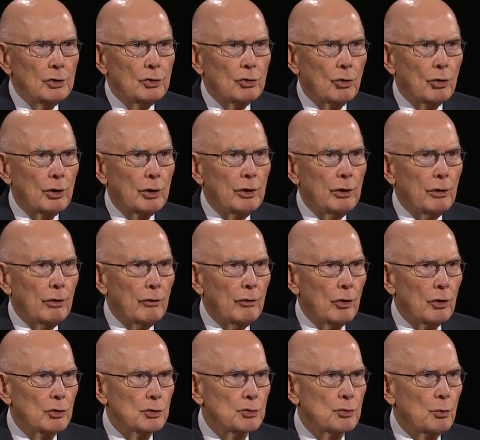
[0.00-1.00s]
toward
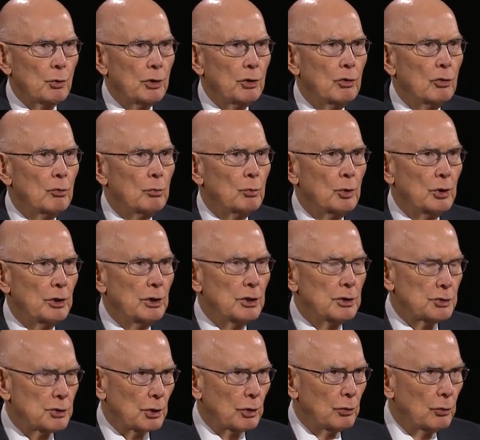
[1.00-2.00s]
those with whom we
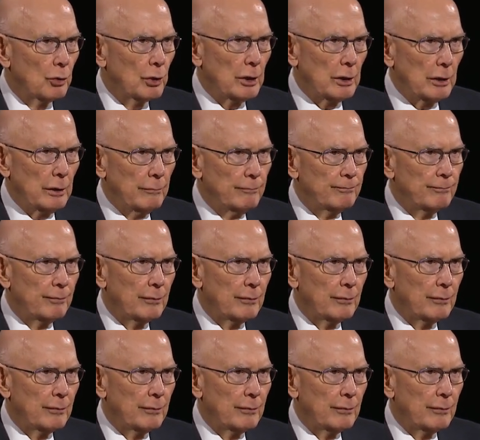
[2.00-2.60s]
disagree.